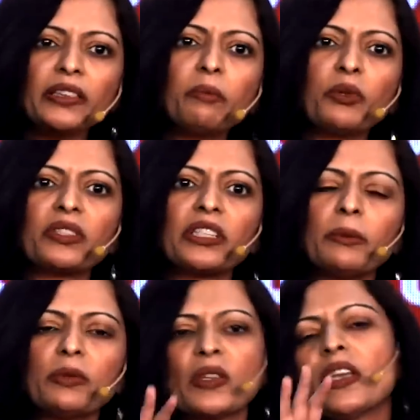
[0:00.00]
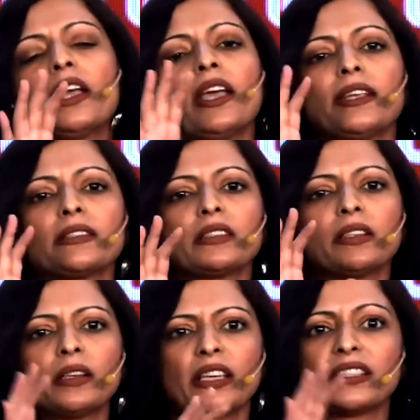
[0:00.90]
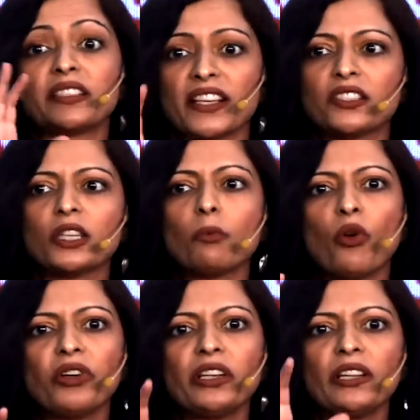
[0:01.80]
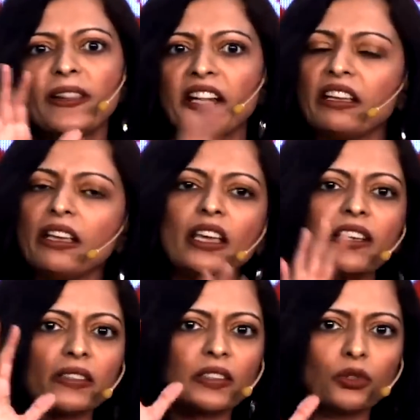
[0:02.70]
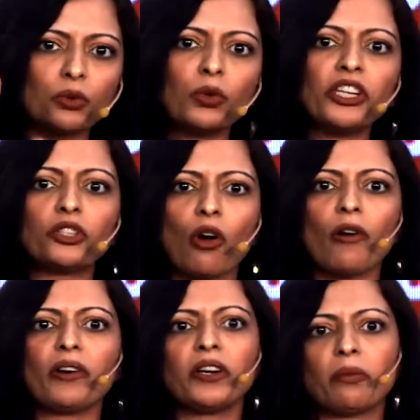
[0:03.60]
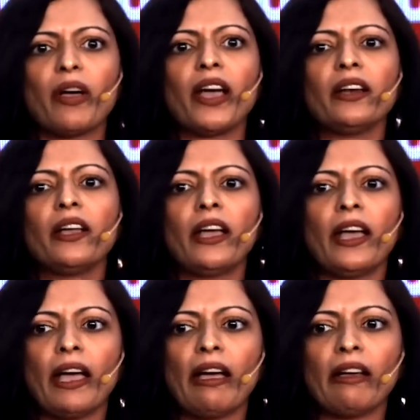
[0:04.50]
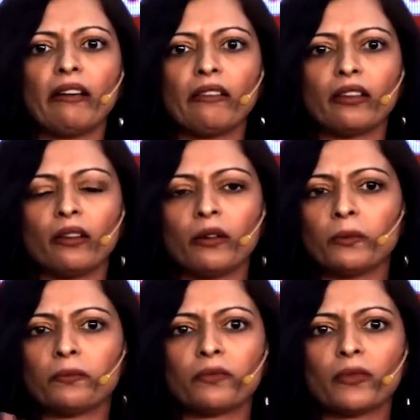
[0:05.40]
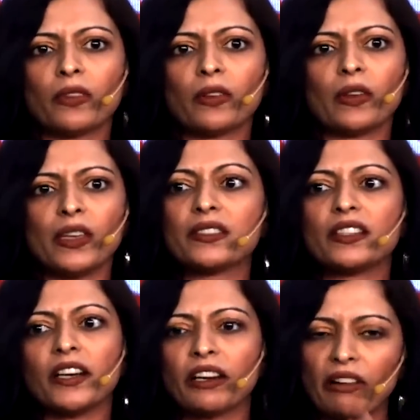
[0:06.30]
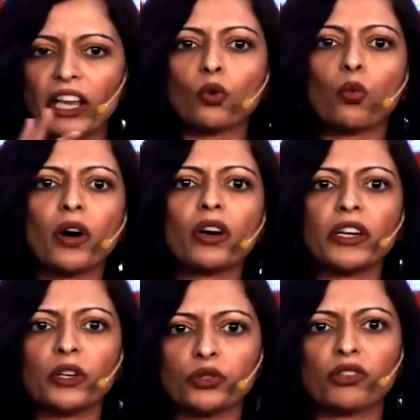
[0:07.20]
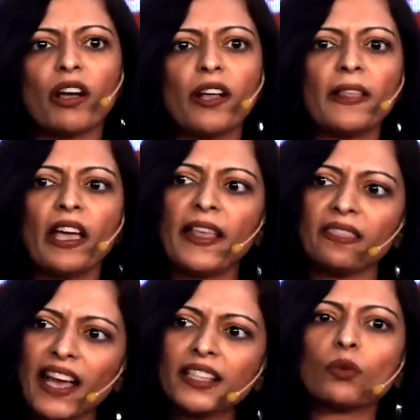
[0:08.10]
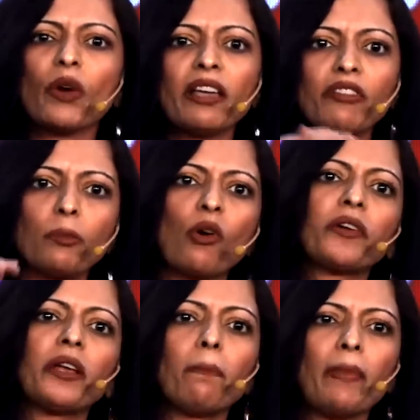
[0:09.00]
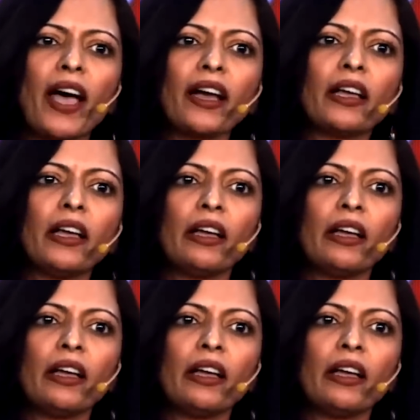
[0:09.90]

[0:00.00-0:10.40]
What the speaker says: the Muslims, is a testimonial that he is a truly tolerant man, and he's done great work in Gujarat, and that's why we brought him back